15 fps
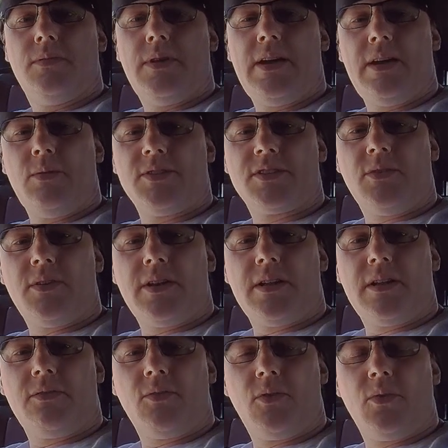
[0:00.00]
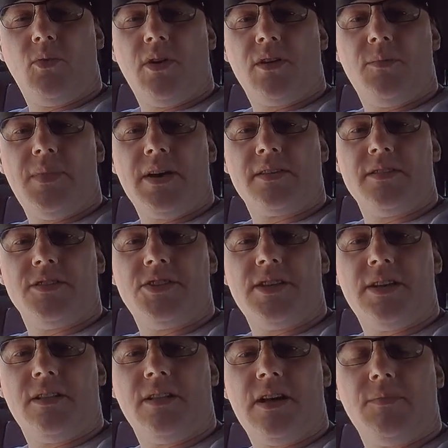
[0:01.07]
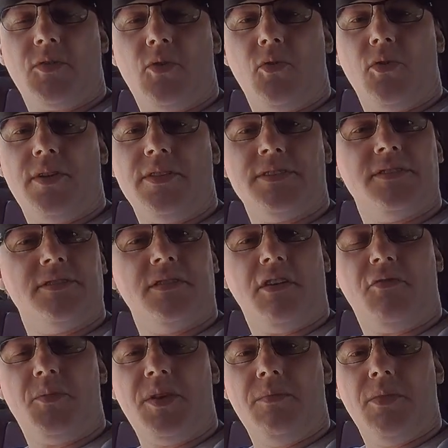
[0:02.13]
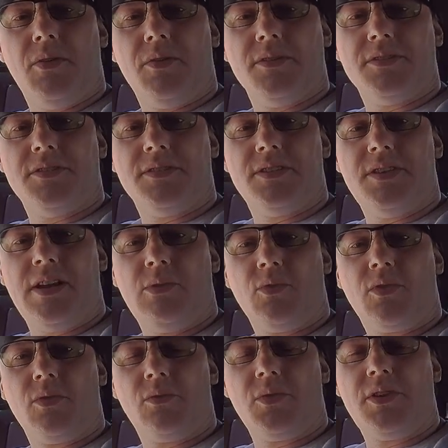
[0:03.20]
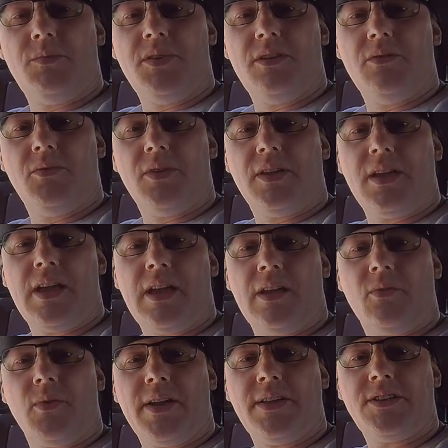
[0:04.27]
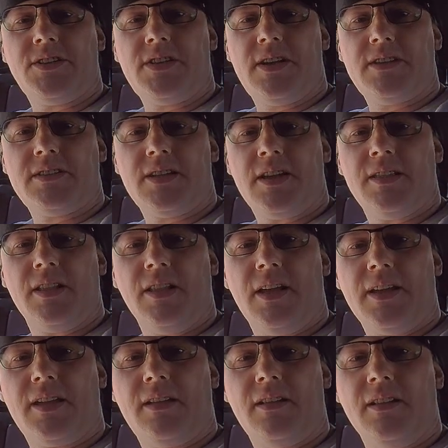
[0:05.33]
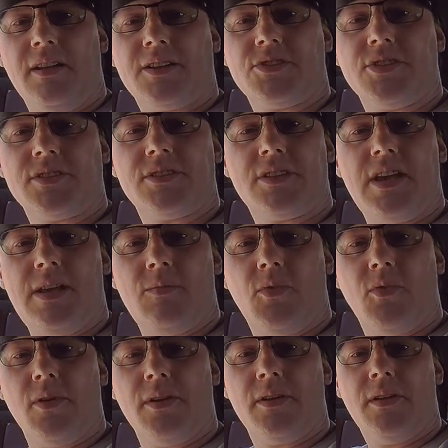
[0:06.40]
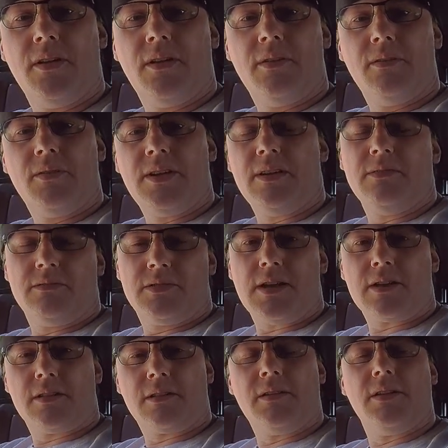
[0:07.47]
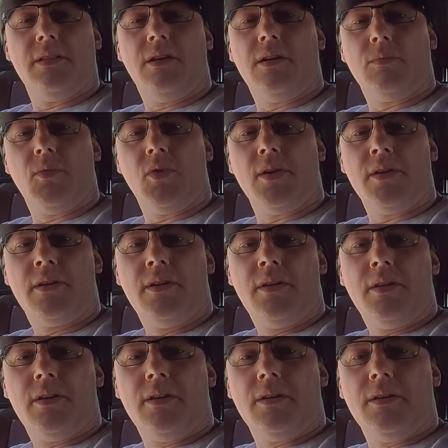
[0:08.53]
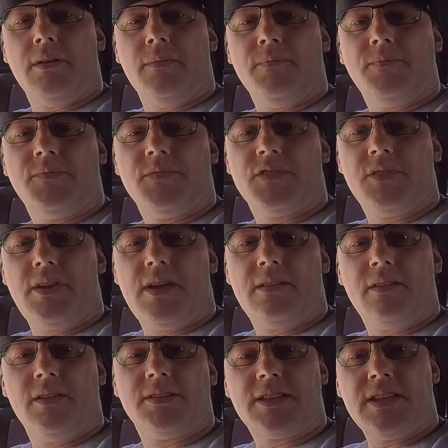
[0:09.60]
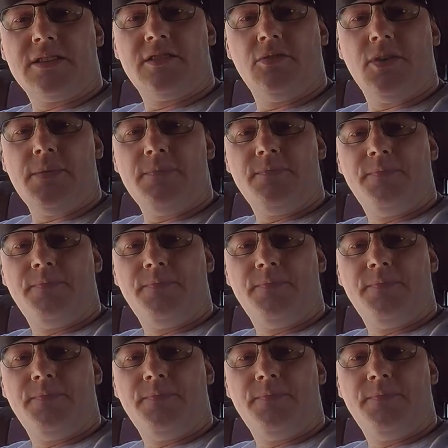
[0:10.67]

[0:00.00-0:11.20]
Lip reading: Hey, what's going on everyone? Welcome back to the channel. I'm Corey and this is Offbeat Motors, and today we're going to be doing a range test on the Lycaon electric skateboard. Well, technically longboard. So yeah, let's get to it.